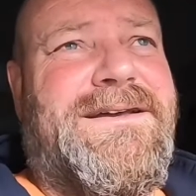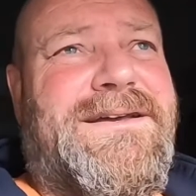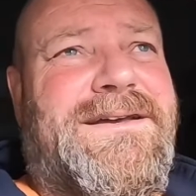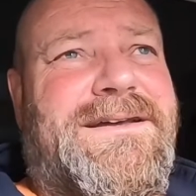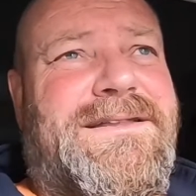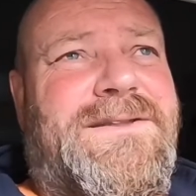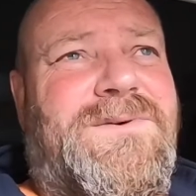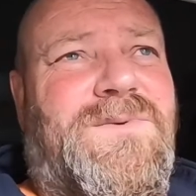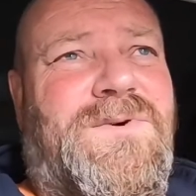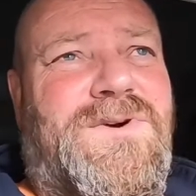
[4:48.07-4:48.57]

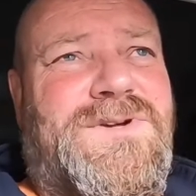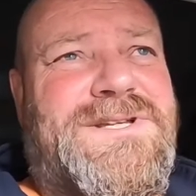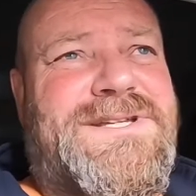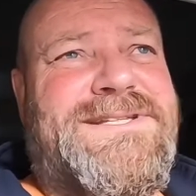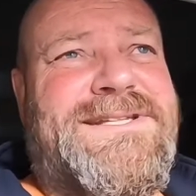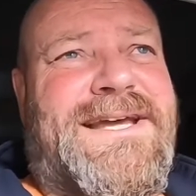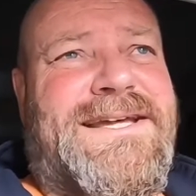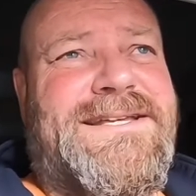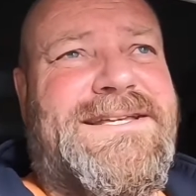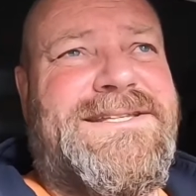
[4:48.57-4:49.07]
And the water
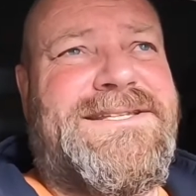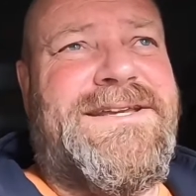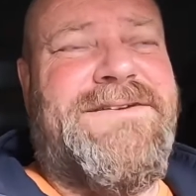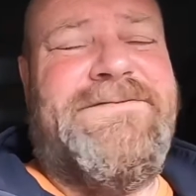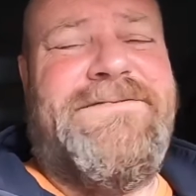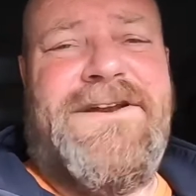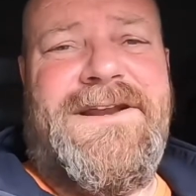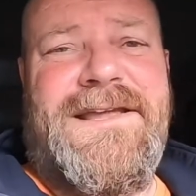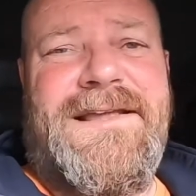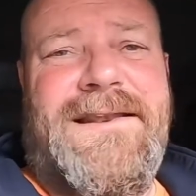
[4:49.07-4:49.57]
tanks sit
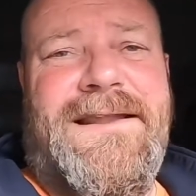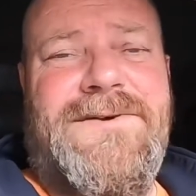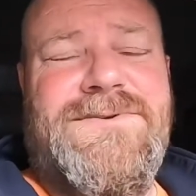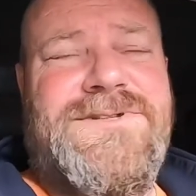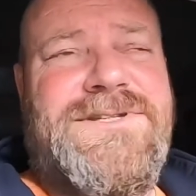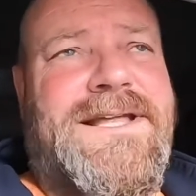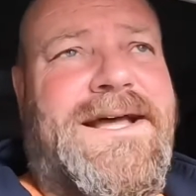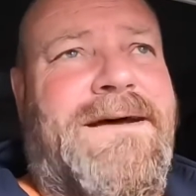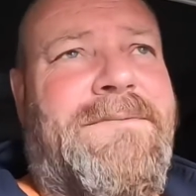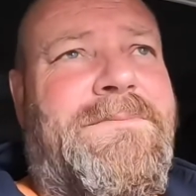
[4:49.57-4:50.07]
very
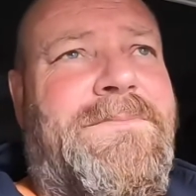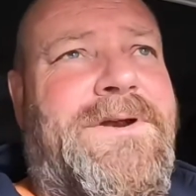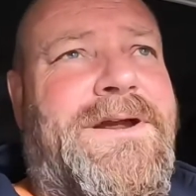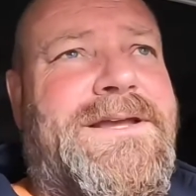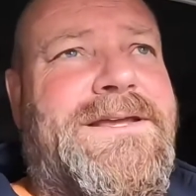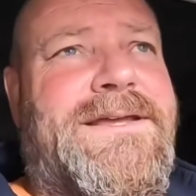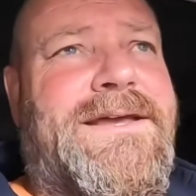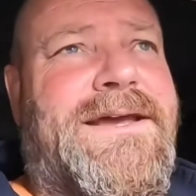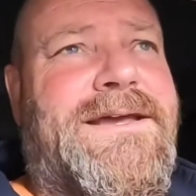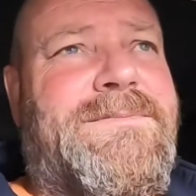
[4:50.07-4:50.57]
close to the
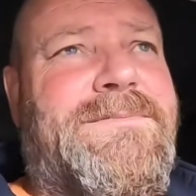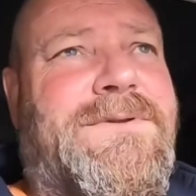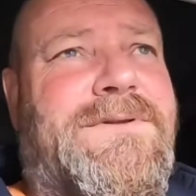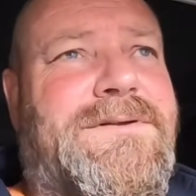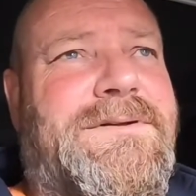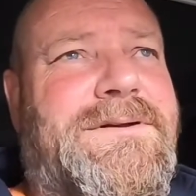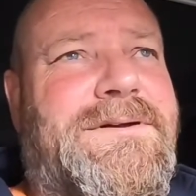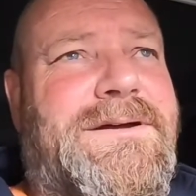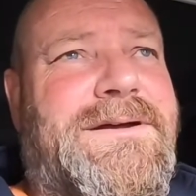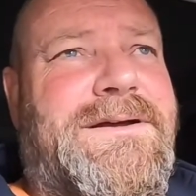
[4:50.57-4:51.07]
handbrake cable.
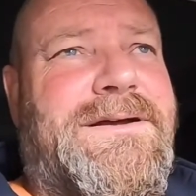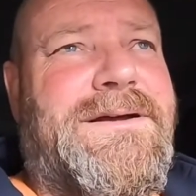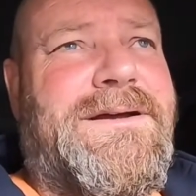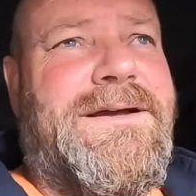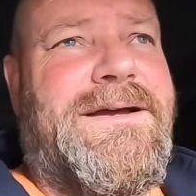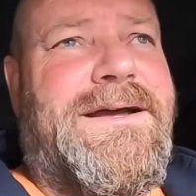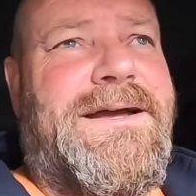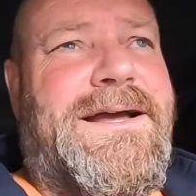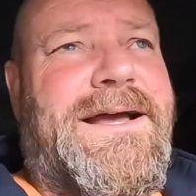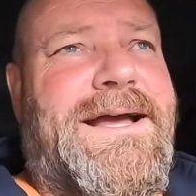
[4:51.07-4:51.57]

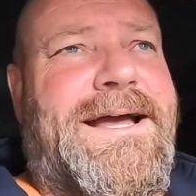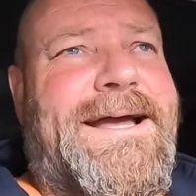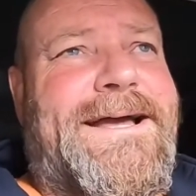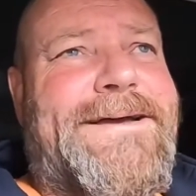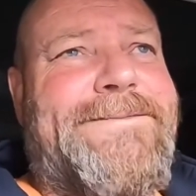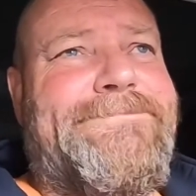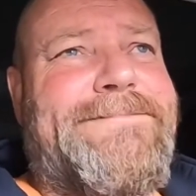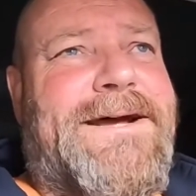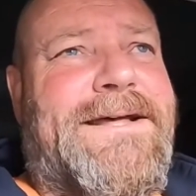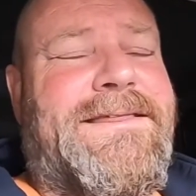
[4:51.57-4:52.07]

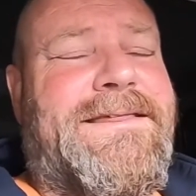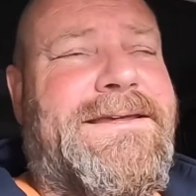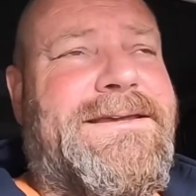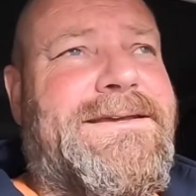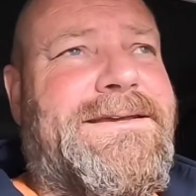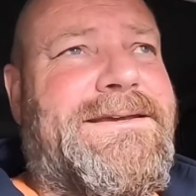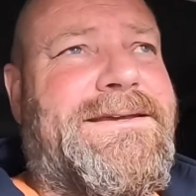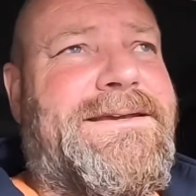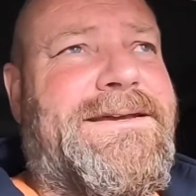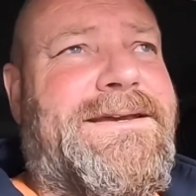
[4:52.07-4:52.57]
I think